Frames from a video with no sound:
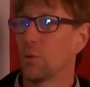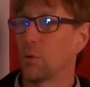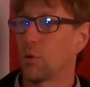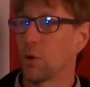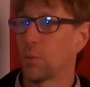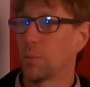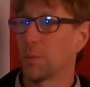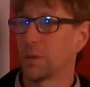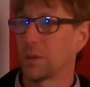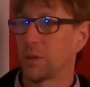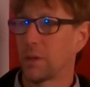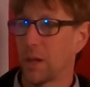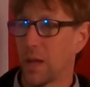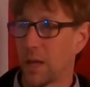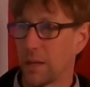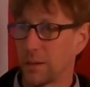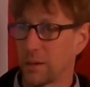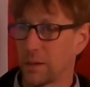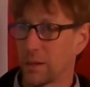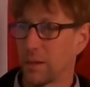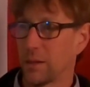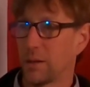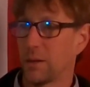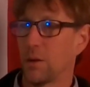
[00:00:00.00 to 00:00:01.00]
or a
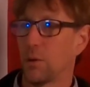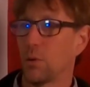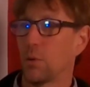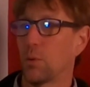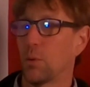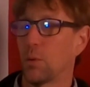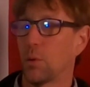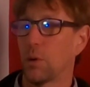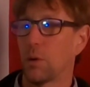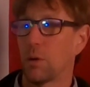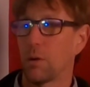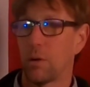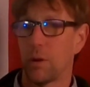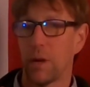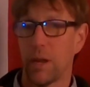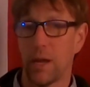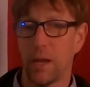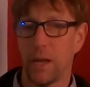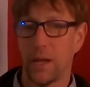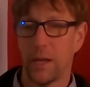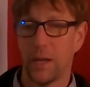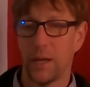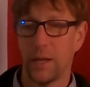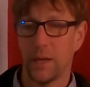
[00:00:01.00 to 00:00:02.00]
metheglin, or
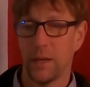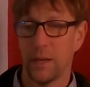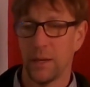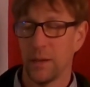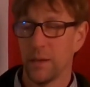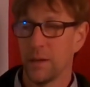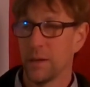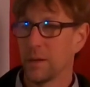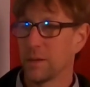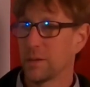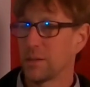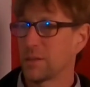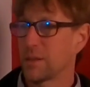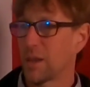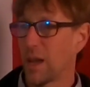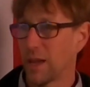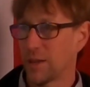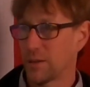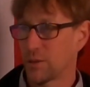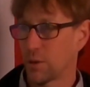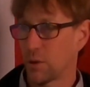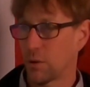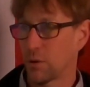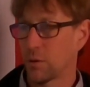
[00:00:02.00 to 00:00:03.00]
a
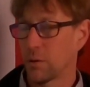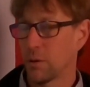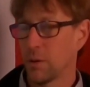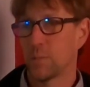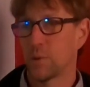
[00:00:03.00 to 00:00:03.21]
sizer.